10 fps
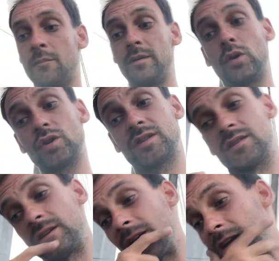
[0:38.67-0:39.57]

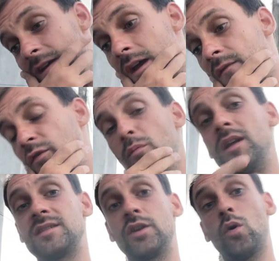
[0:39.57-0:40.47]
Because a few
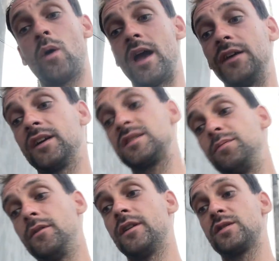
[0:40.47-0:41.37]
months ago I had
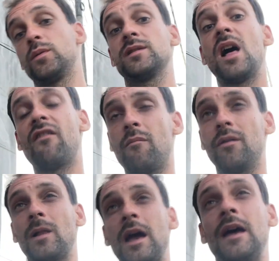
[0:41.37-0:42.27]
experience with
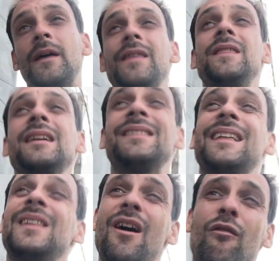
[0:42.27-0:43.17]
Lovable, and I think
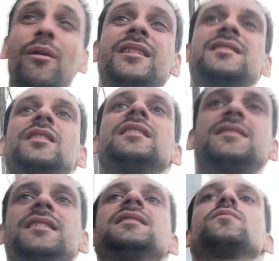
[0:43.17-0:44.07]
the Lovable it's
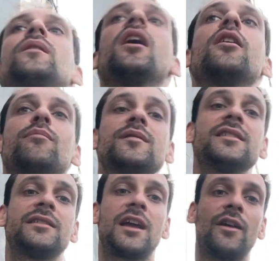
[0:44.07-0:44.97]

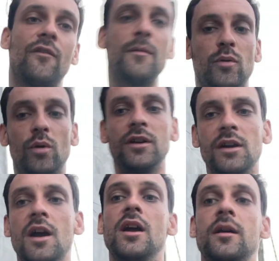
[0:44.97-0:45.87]
100% like a vibe
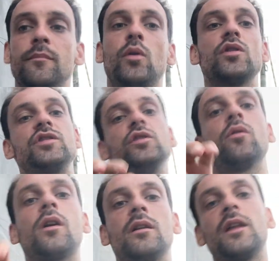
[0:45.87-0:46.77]
coding because
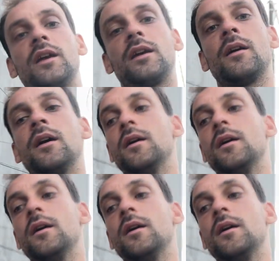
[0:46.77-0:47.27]
you're like